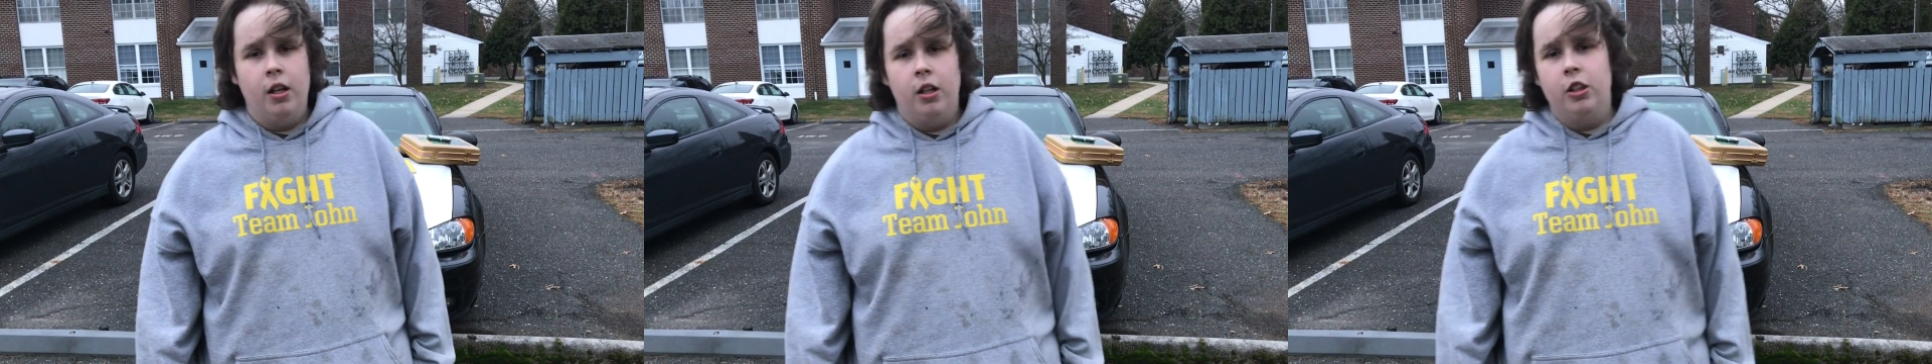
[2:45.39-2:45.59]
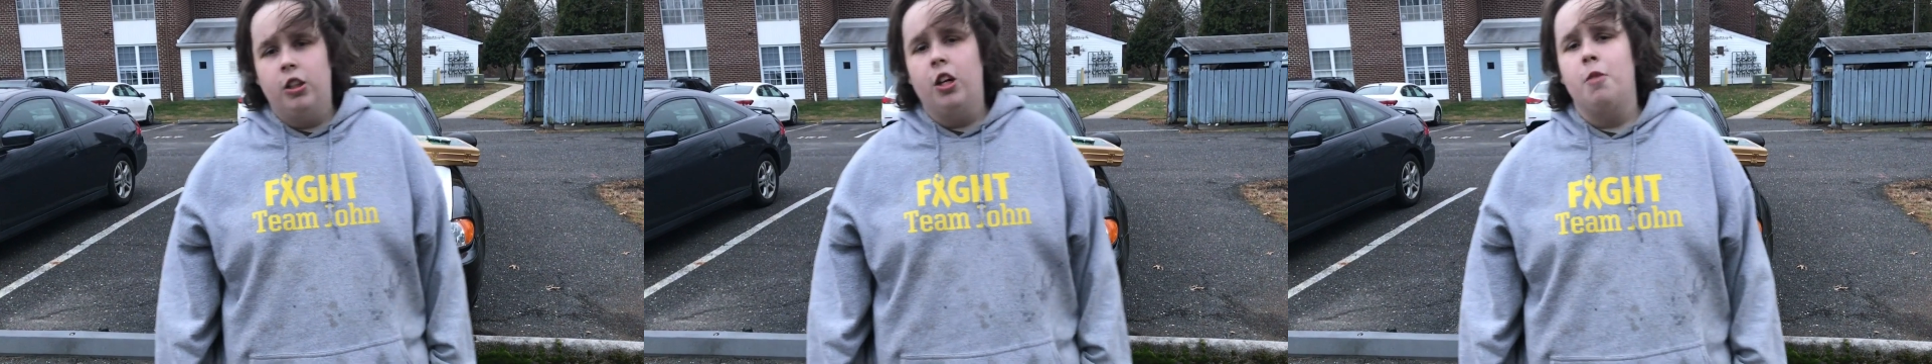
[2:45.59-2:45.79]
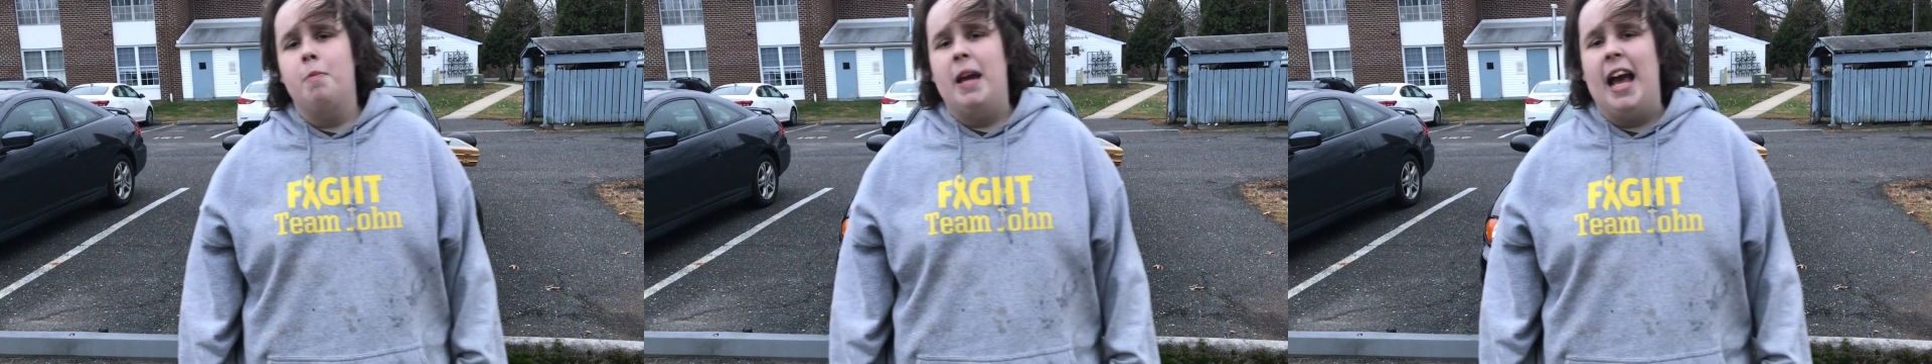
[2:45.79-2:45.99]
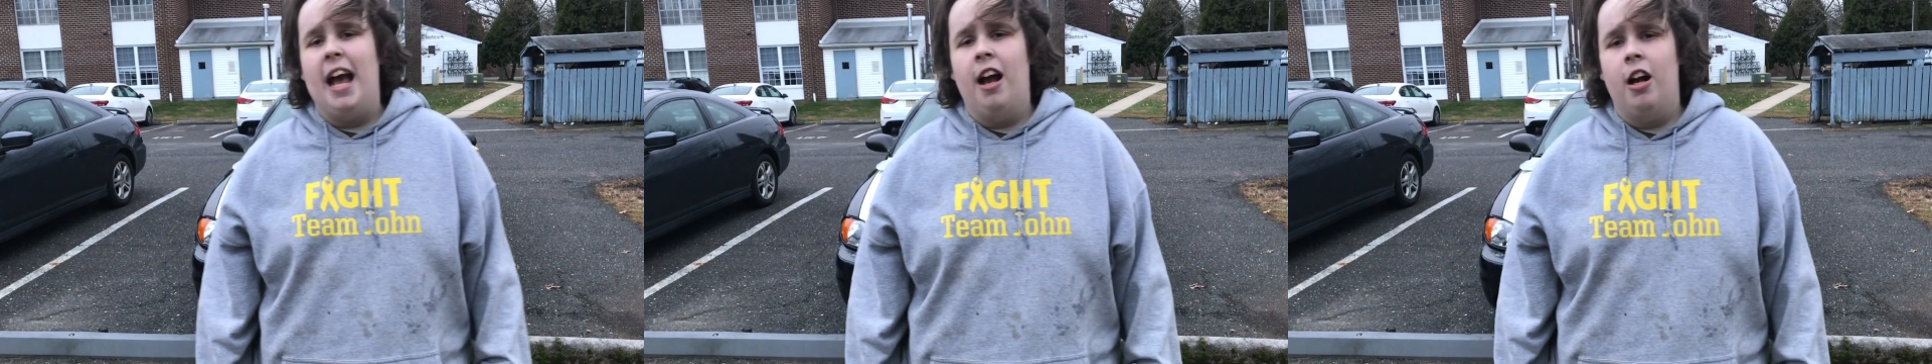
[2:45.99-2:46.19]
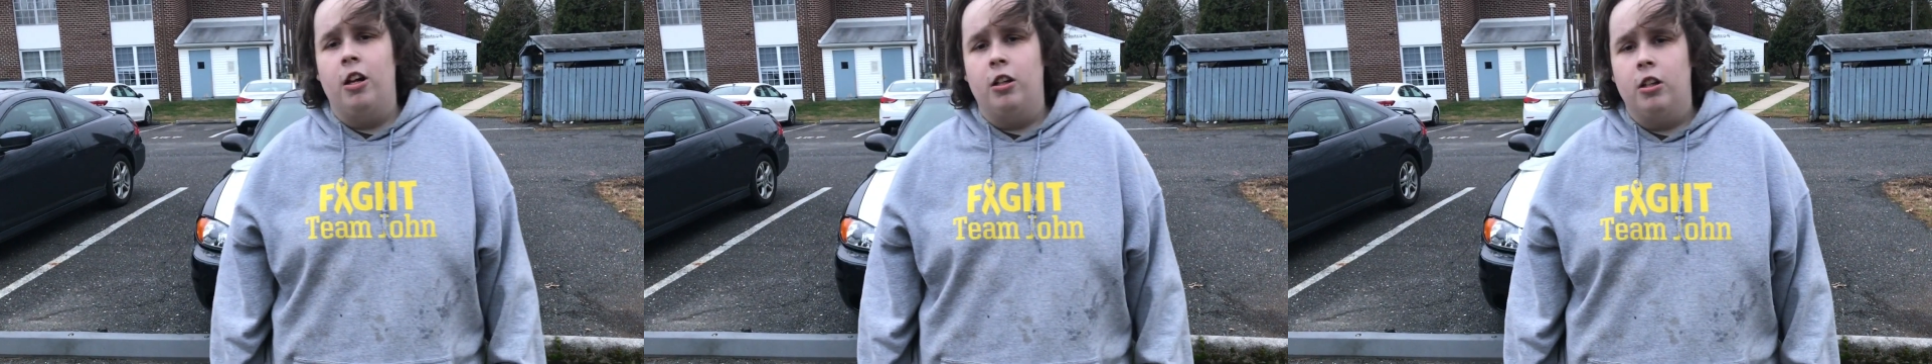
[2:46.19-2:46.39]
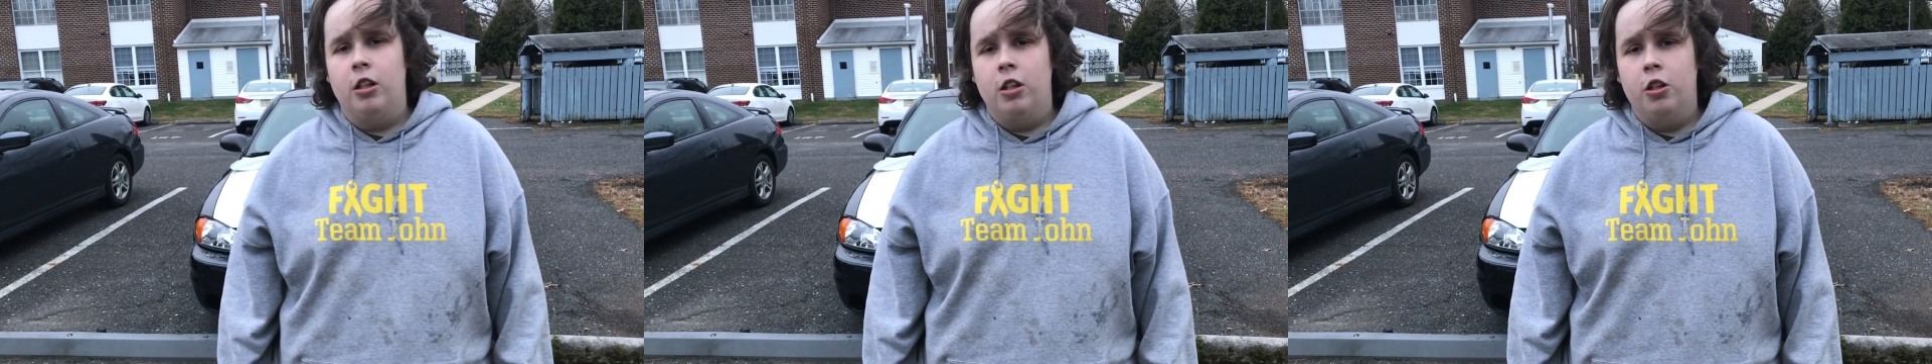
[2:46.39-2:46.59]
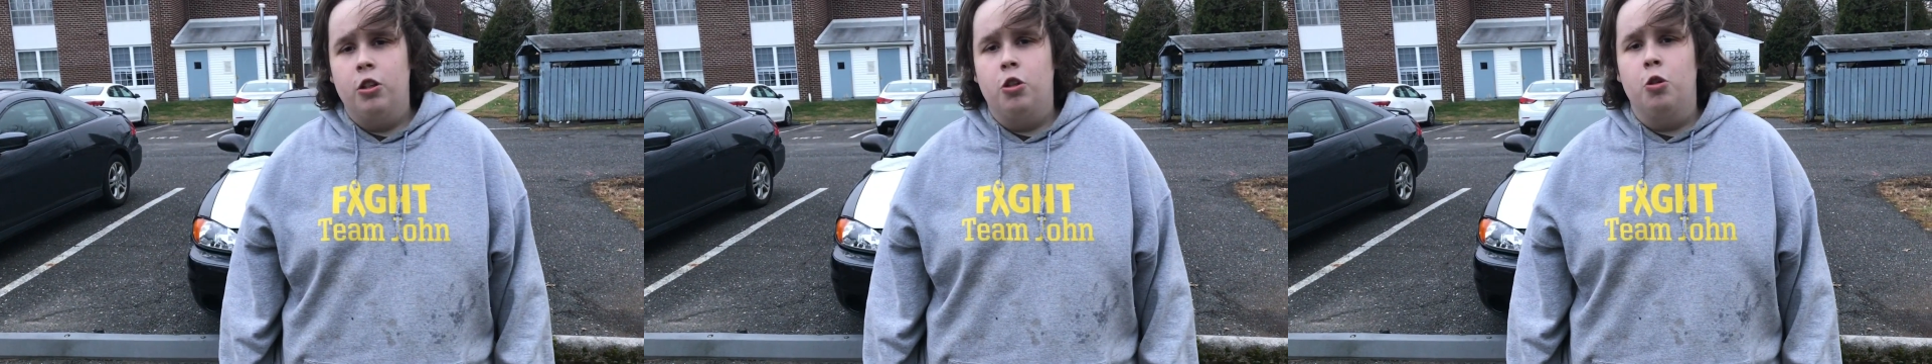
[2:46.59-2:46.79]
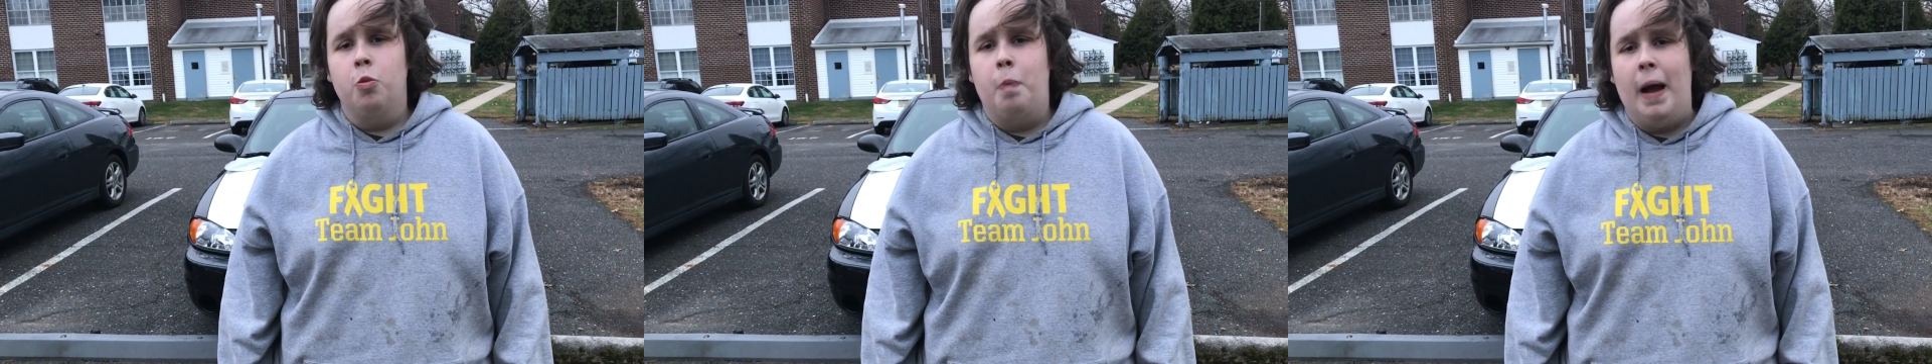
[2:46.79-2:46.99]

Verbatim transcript: there's gonna be hell to